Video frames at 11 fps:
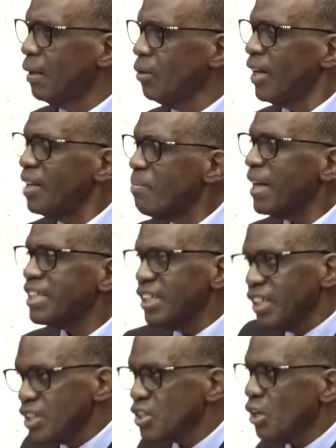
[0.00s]
You can imagine
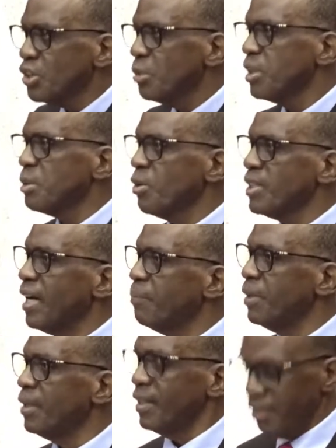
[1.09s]
in this country, Mr. Speaker, what's
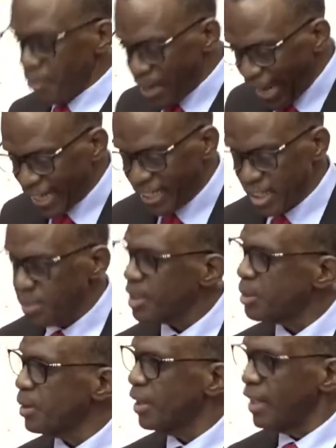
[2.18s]
happening. The reality is, Mr.
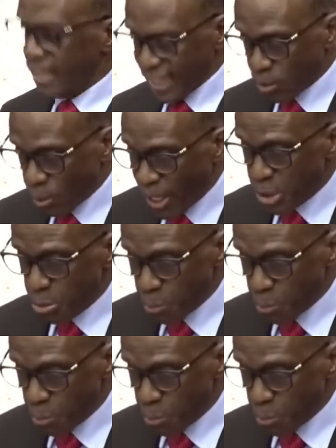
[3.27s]
Speaker, that whilst we